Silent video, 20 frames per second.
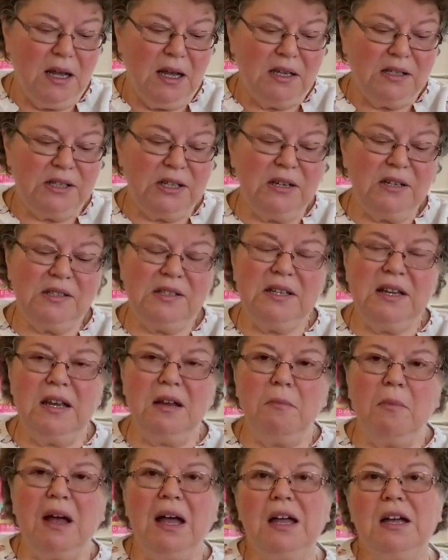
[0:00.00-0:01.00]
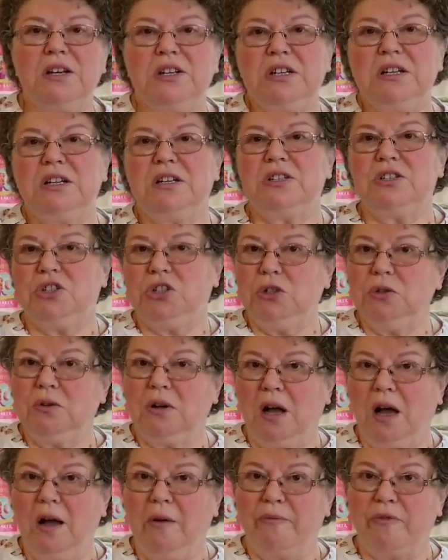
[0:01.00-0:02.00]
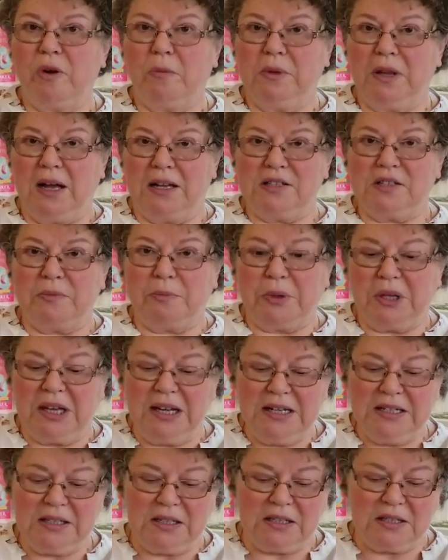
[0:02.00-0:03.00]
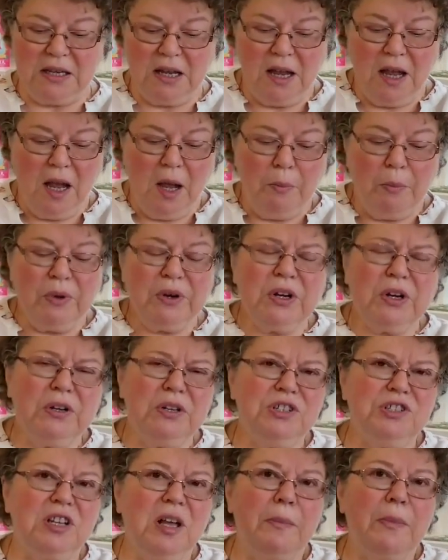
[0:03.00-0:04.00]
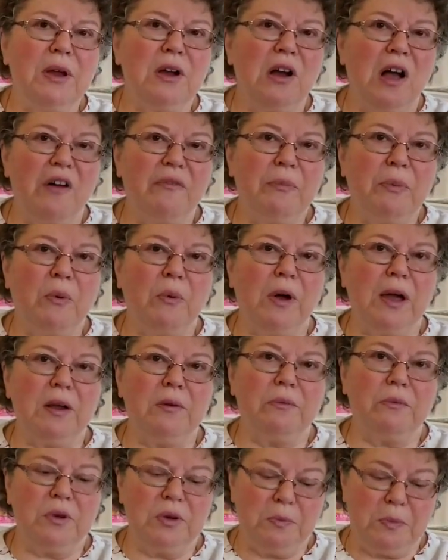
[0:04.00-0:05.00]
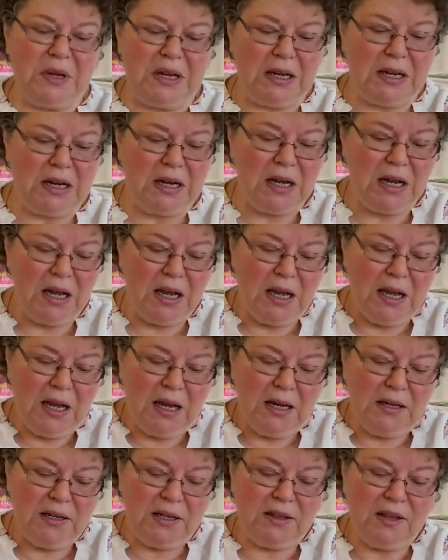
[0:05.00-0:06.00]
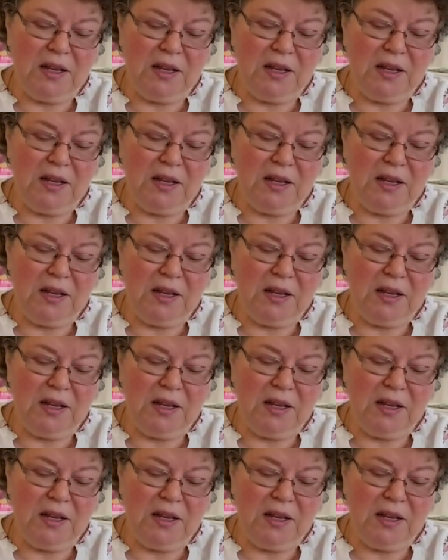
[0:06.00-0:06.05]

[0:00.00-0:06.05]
So you see, my ideas do come from lots of places, but a good jumping off point would be to